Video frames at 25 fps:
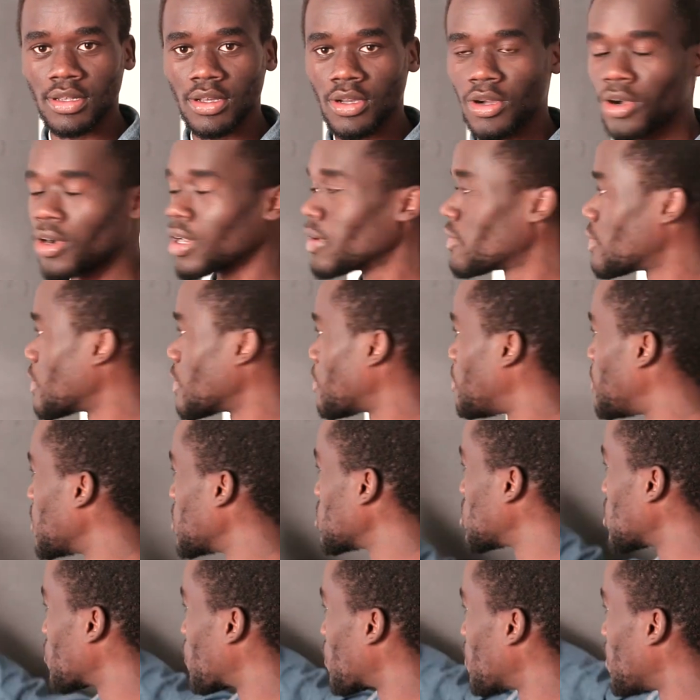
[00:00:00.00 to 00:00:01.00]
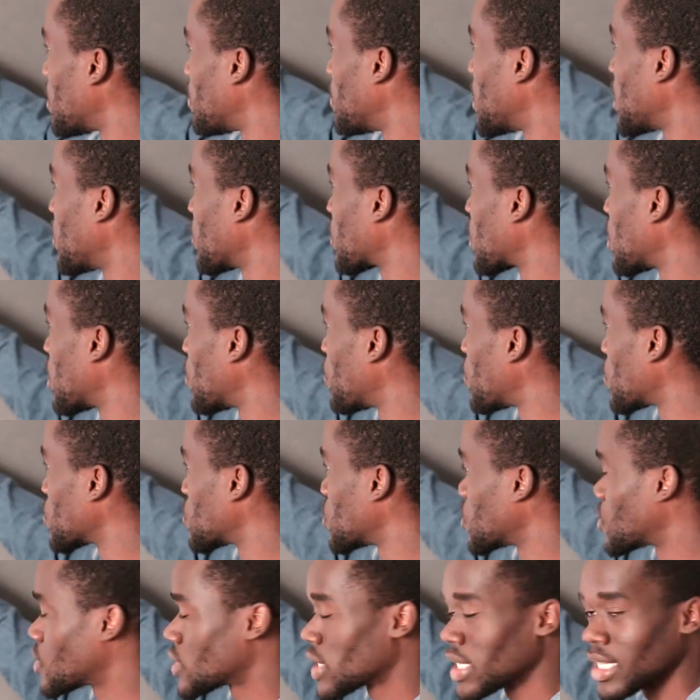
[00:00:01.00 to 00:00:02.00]
Or if a person from America wants
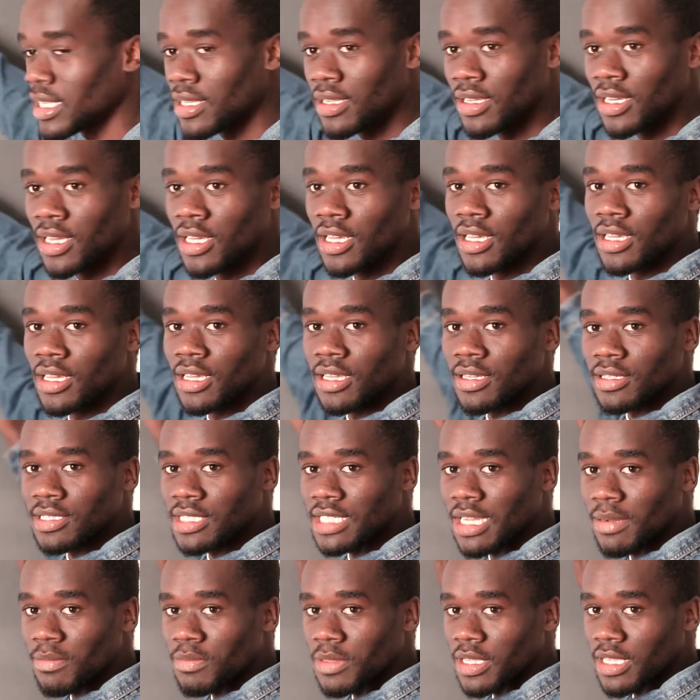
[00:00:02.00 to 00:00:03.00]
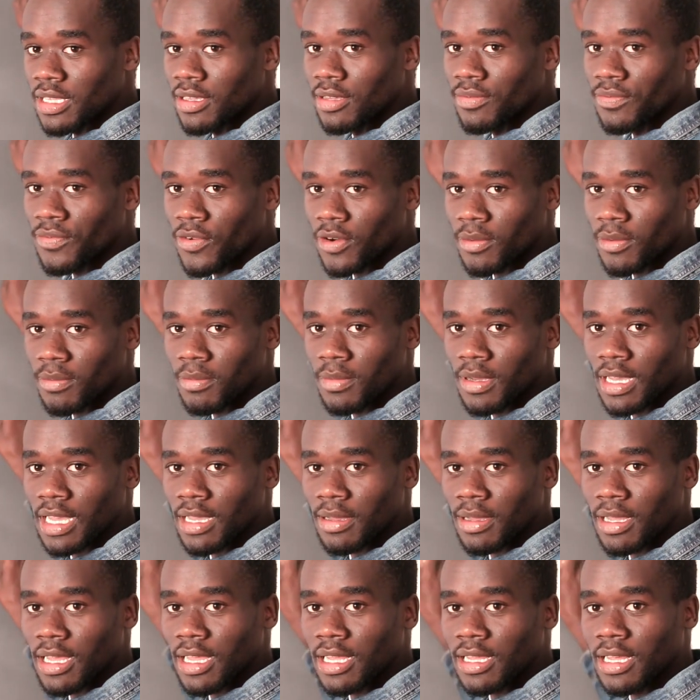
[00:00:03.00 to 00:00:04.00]
to trade something from
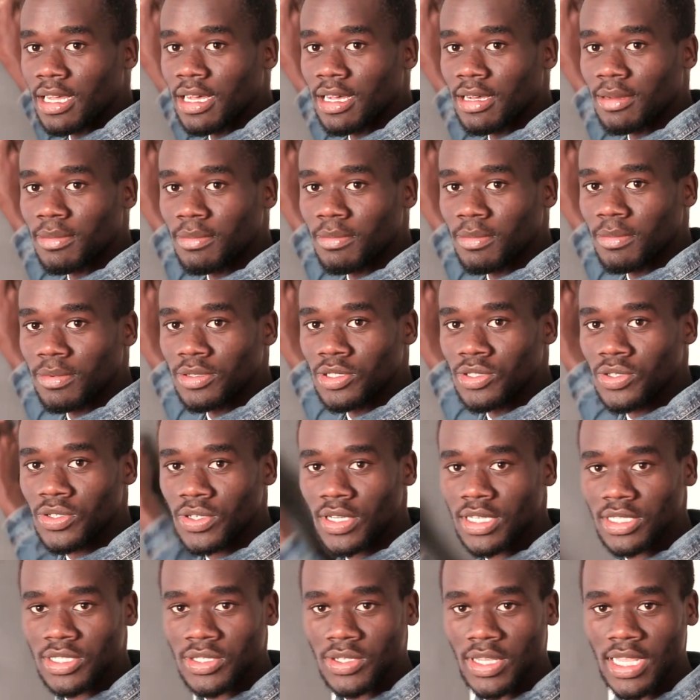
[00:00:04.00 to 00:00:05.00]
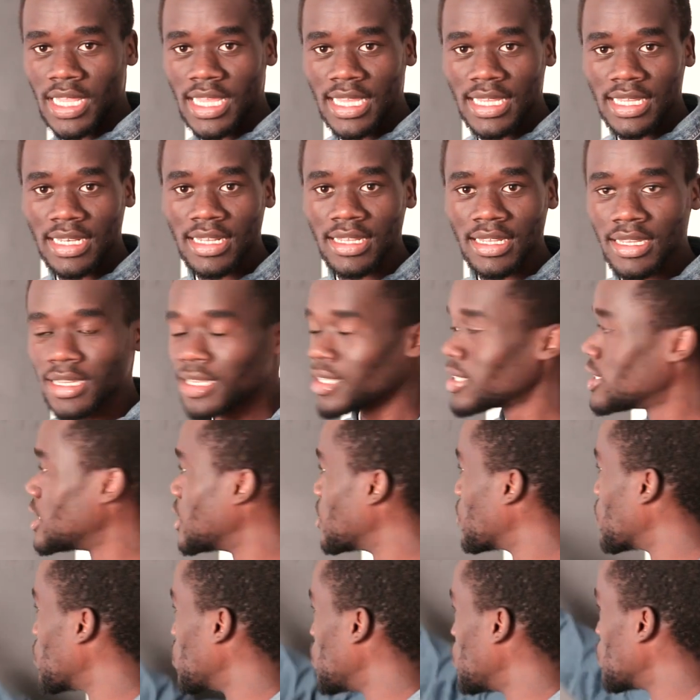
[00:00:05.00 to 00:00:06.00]
Sudan, they
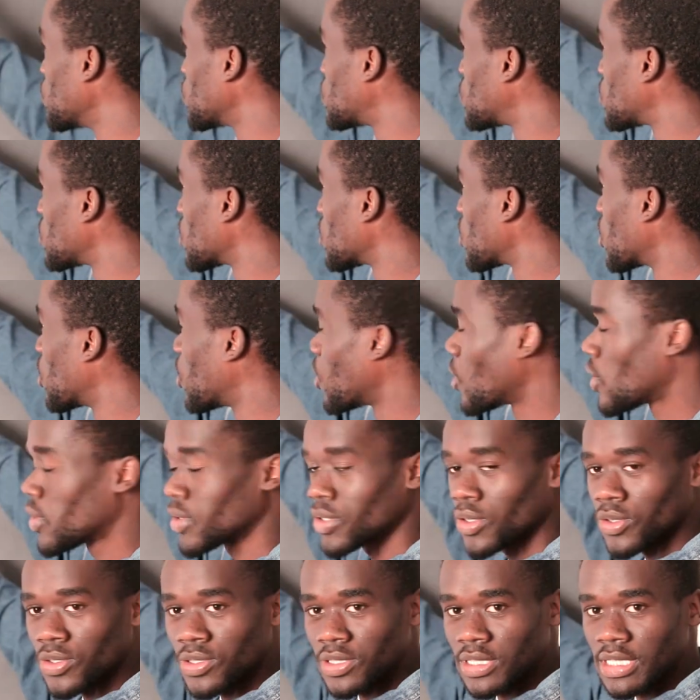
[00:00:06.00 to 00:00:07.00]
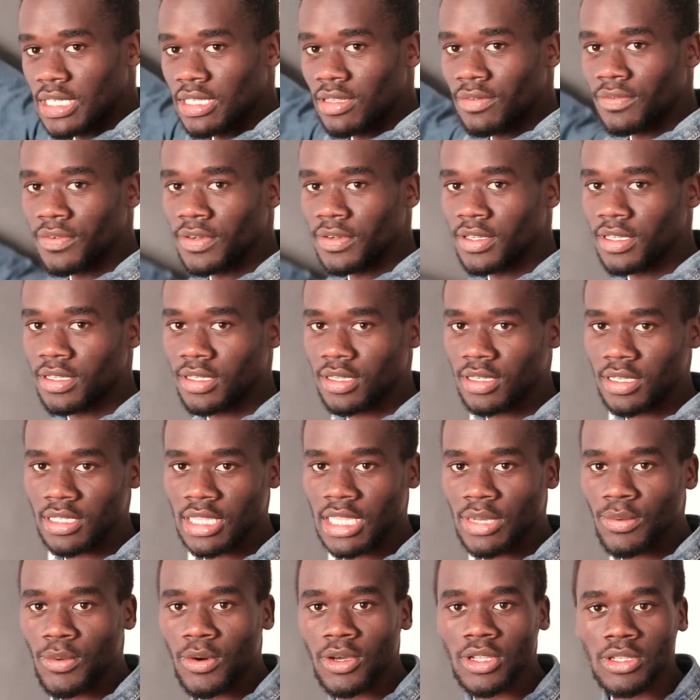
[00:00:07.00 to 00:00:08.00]
would use gold or silver.
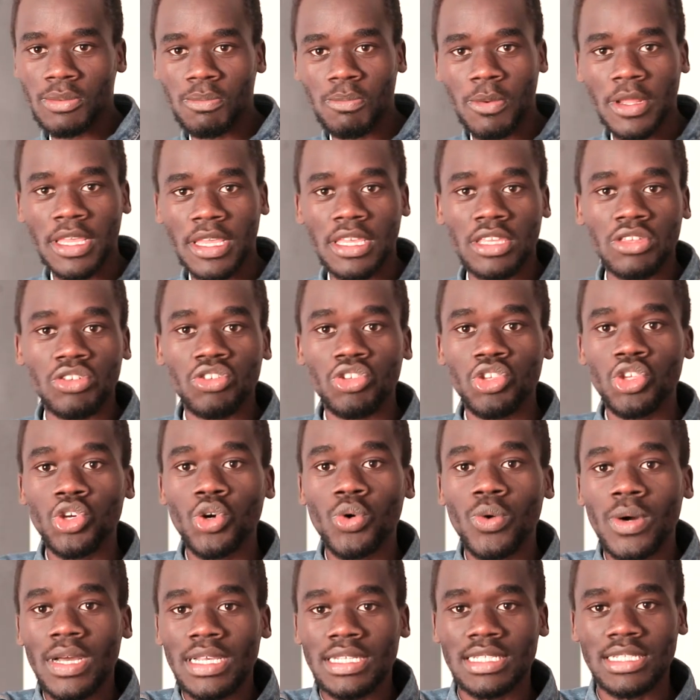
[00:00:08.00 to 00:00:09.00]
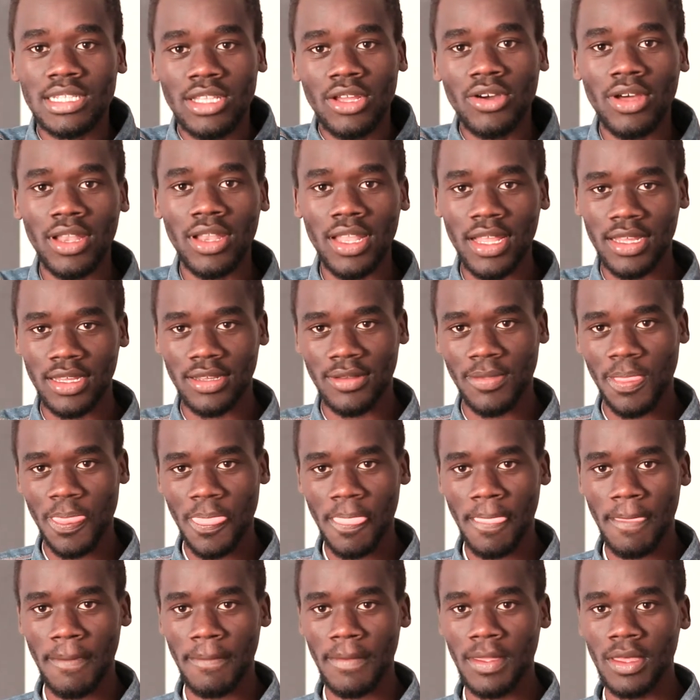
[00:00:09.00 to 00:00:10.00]
They won't bring US dollar,
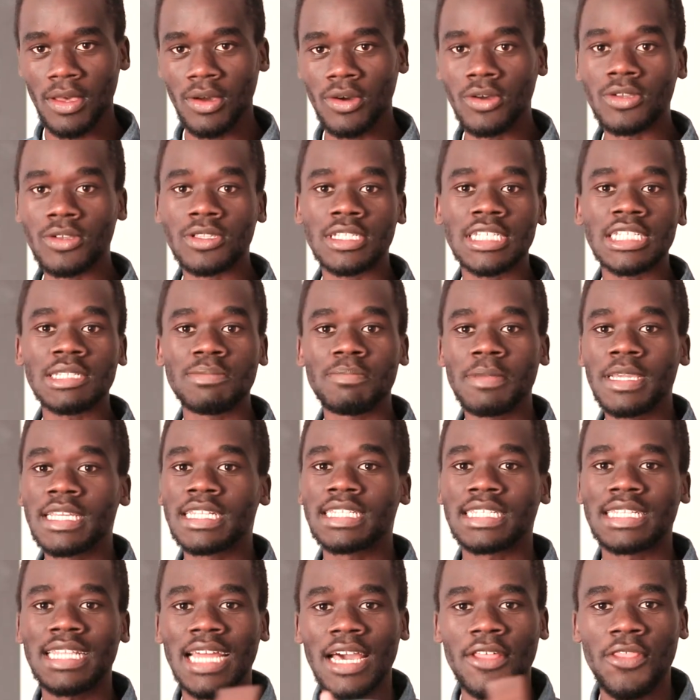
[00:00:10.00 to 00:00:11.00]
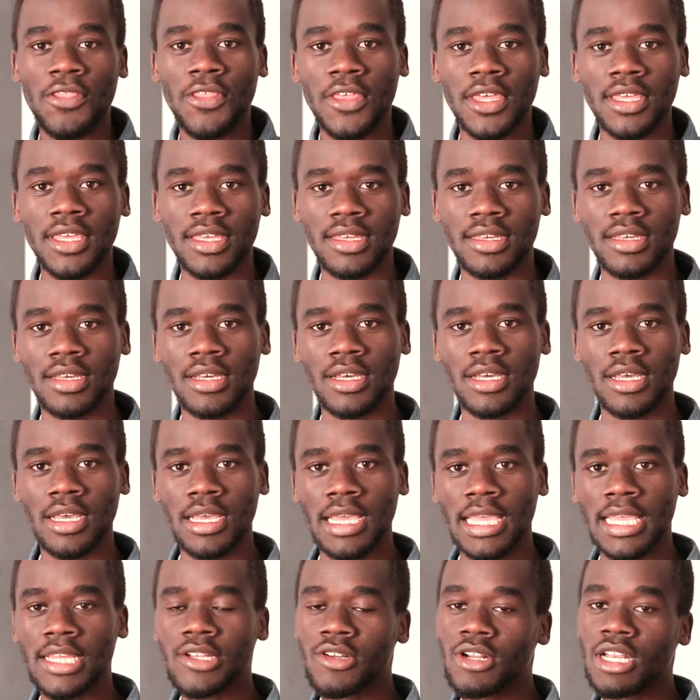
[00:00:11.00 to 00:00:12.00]
because this means nothing.
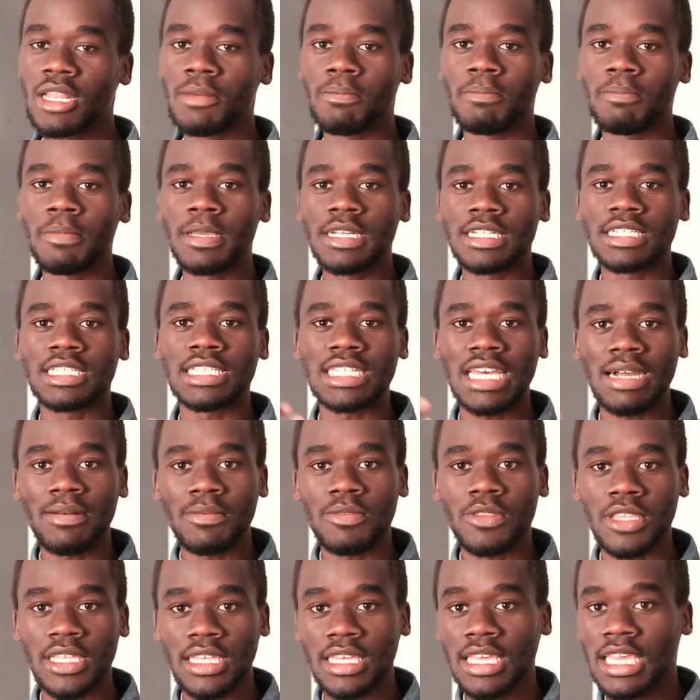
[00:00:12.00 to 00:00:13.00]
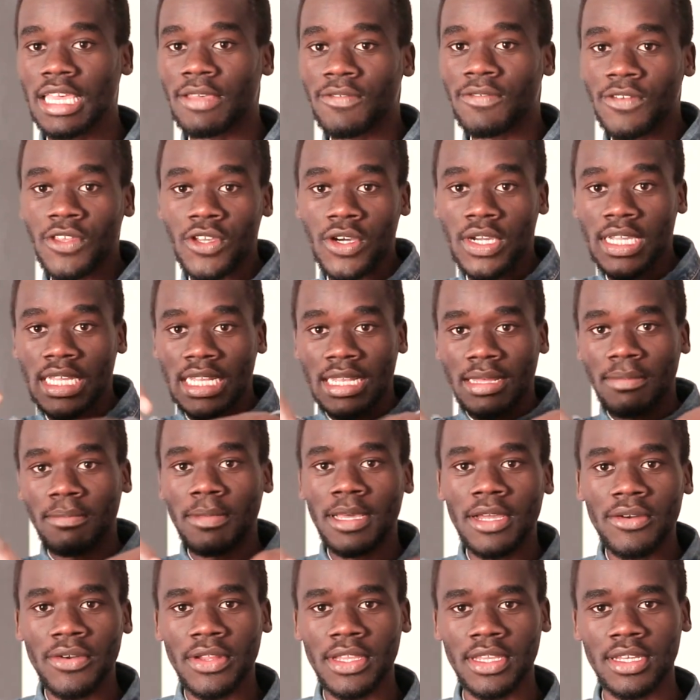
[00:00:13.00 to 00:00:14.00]
It only means something if you're in
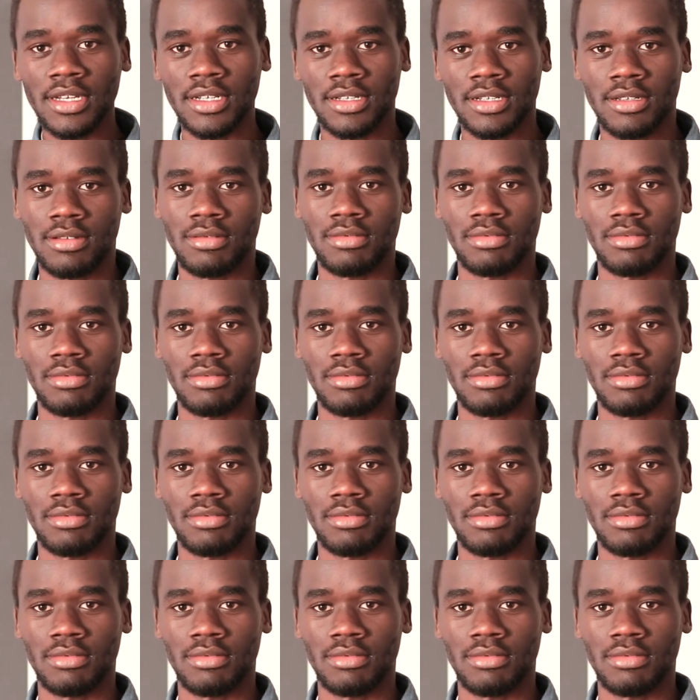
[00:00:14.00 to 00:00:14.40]
America.